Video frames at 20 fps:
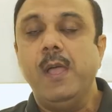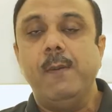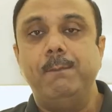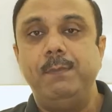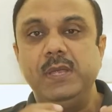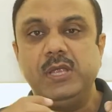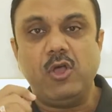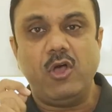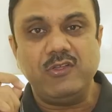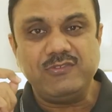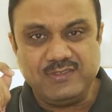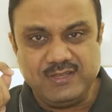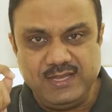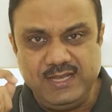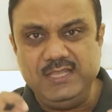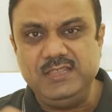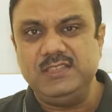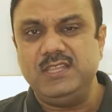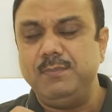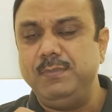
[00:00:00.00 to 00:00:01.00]
Because
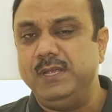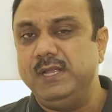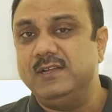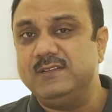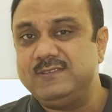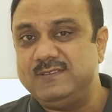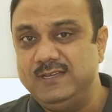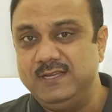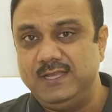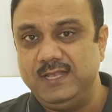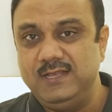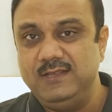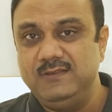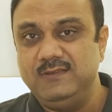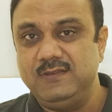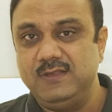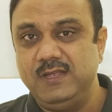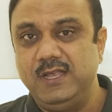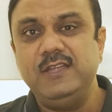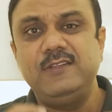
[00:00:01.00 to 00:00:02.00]
in the bigger
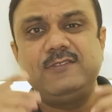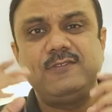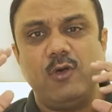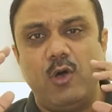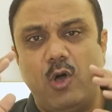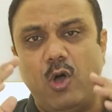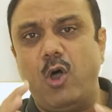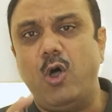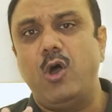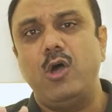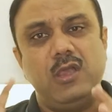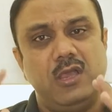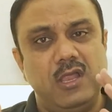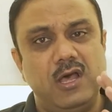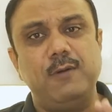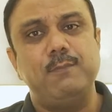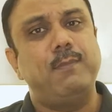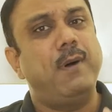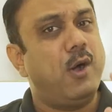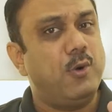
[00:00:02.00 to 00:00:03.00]
cities, it's all
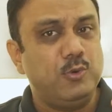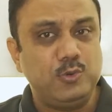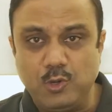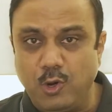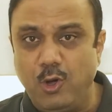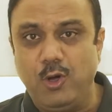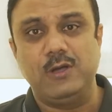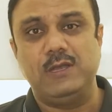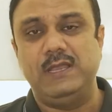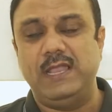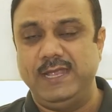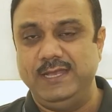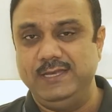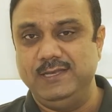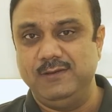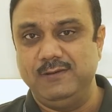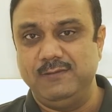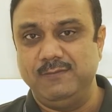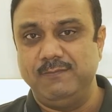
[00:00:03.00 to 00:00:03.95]
about online.